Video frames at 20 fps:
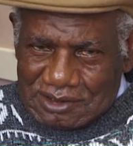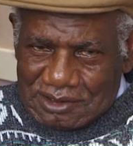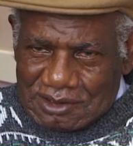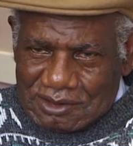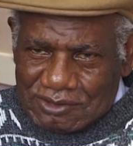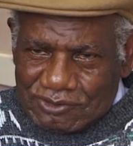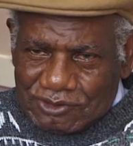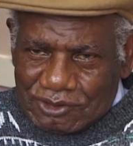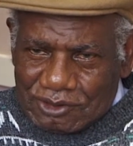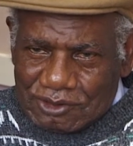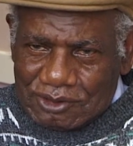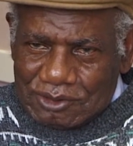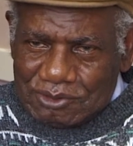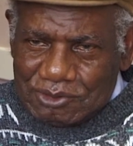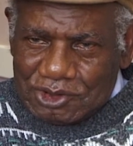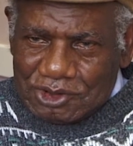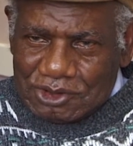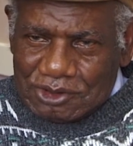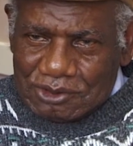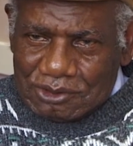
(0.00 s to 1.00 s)
And for
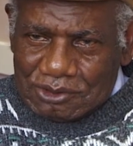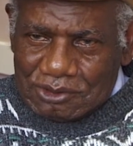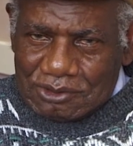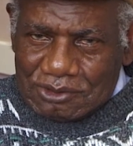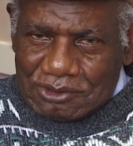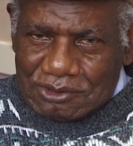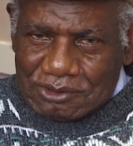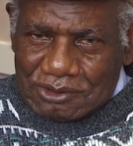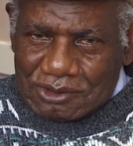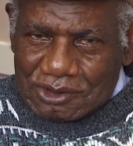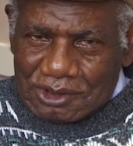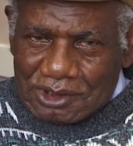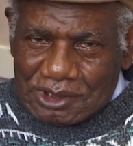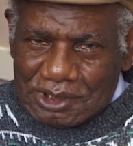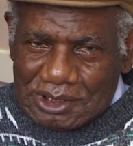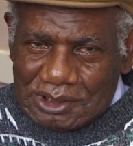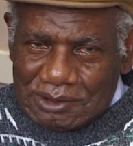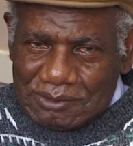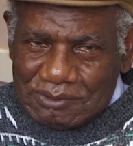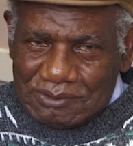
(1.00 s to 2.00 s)
him to
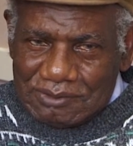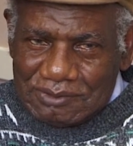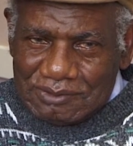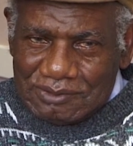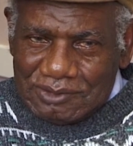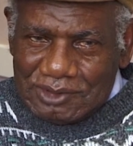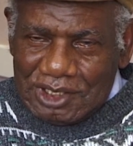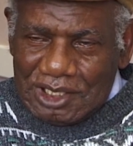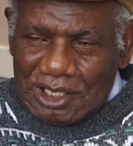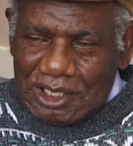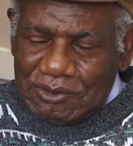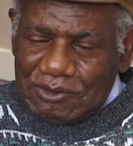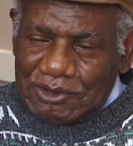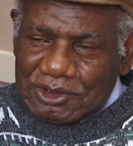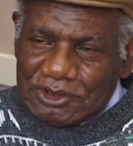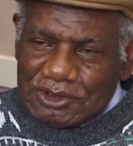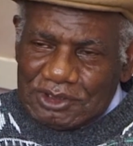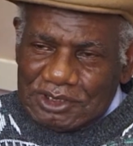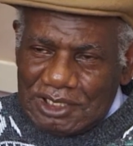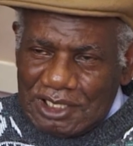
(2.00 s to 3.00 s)
come, he had
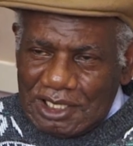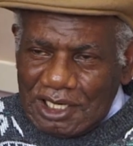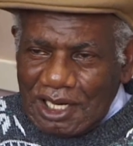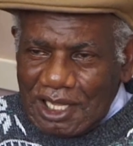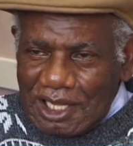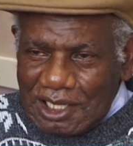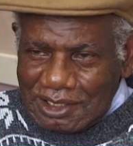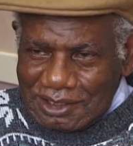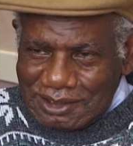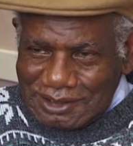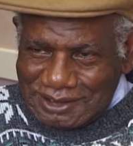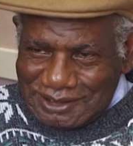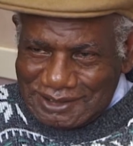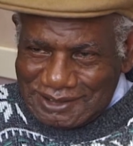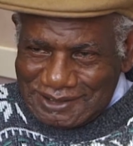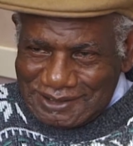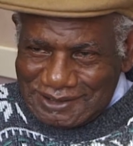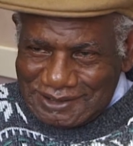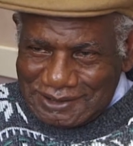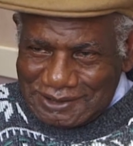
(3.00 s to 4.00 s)
was to tell
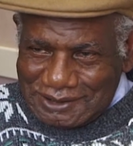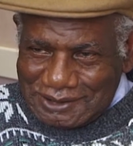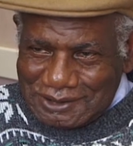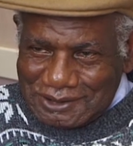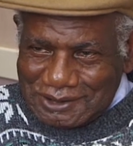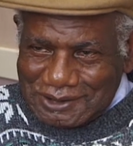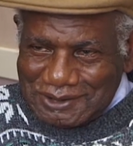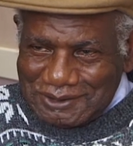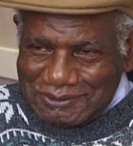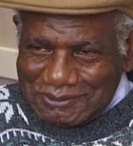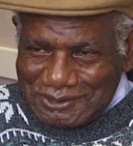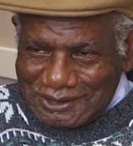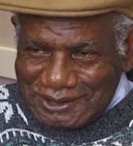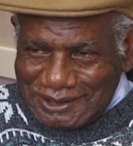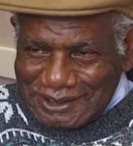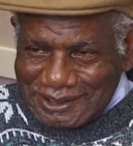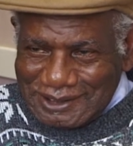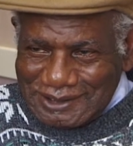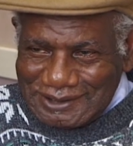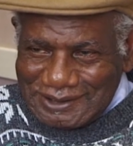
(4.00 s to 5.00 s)
lies to come to
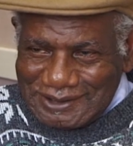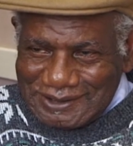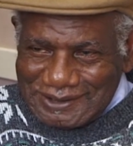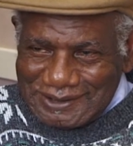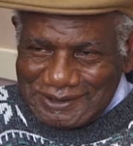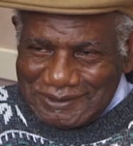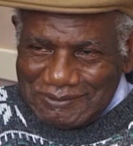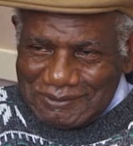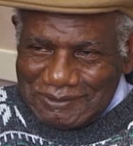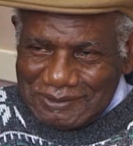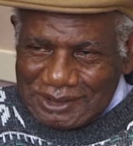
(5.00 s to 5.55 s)
the country.